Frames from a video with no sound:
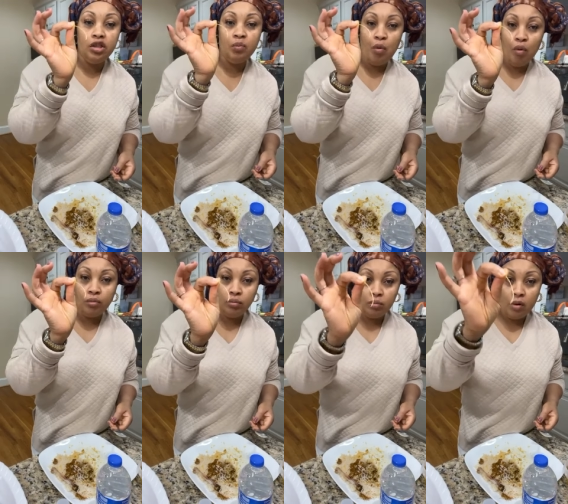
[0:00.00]
This is
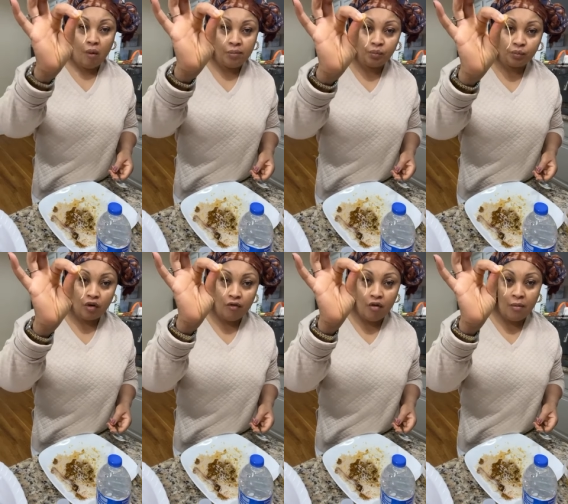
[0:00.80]
bone
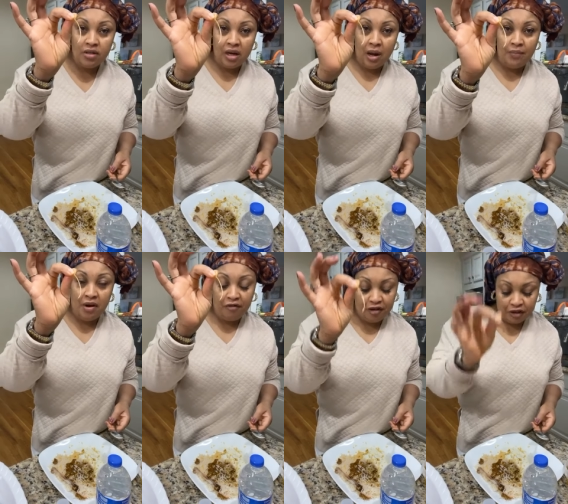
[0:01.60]
from a
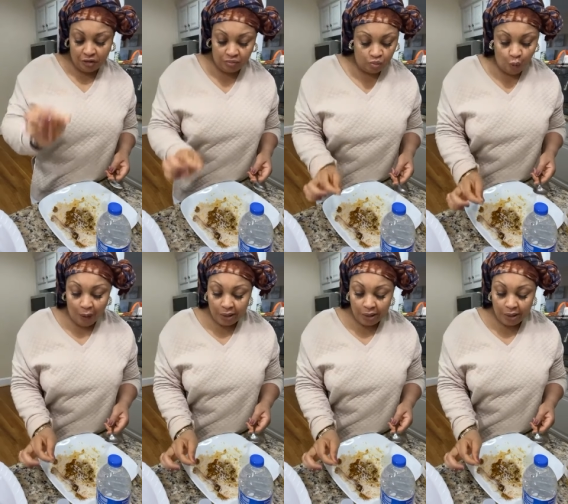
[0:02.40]
tilapia fish.